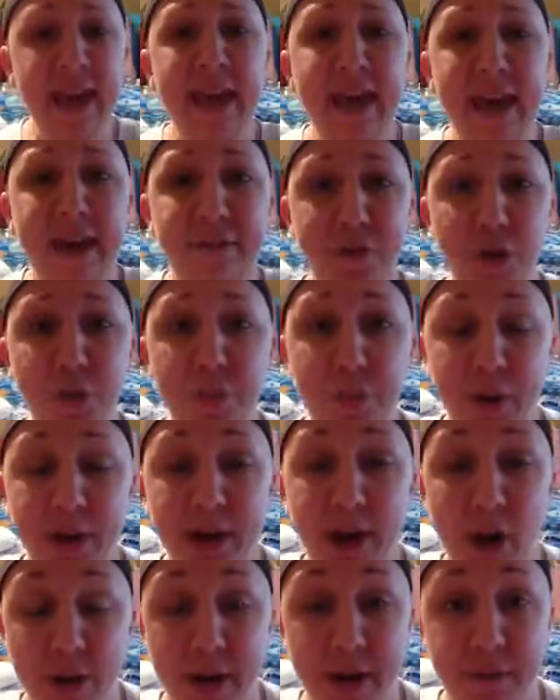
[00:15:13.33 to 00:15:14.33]
If you put
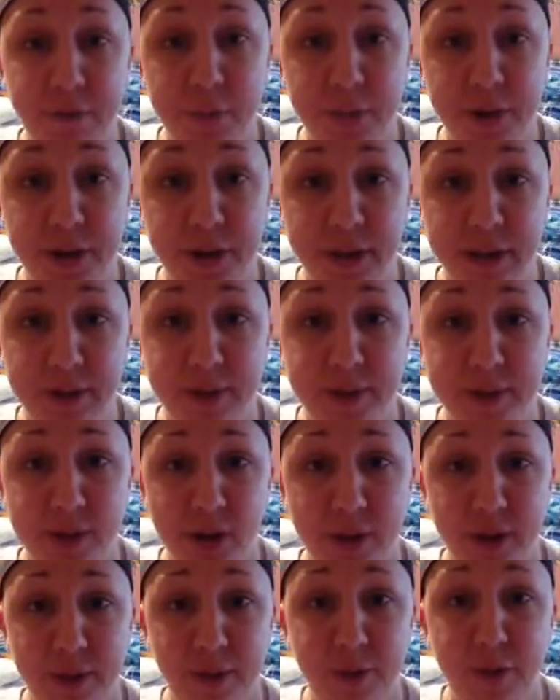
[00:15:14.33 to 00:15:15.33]
it, that's what I was talking about.